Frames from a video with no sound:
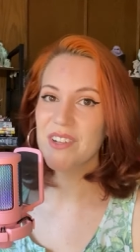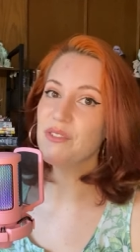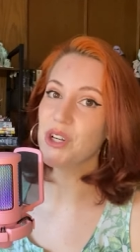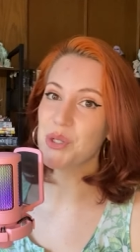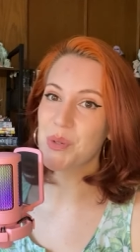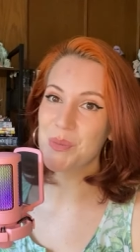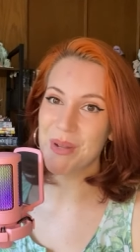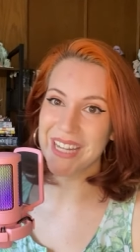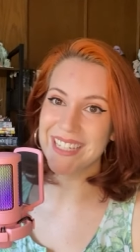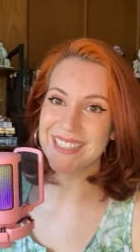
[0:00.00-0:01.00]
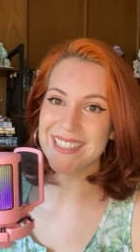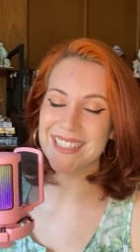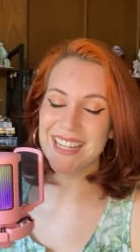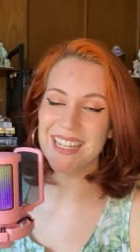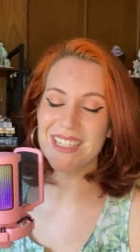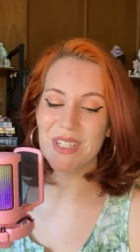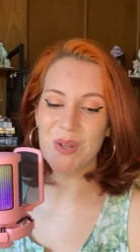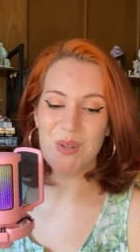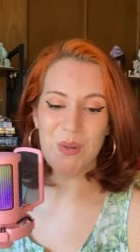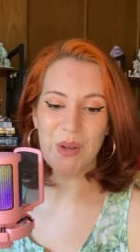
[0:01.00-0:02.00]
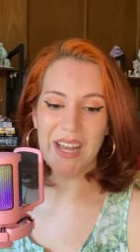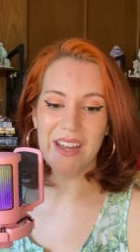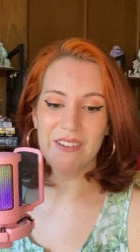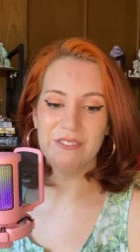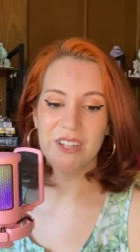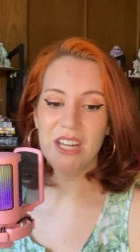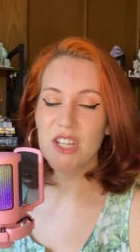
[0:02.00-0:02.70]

virtual bands, and so you have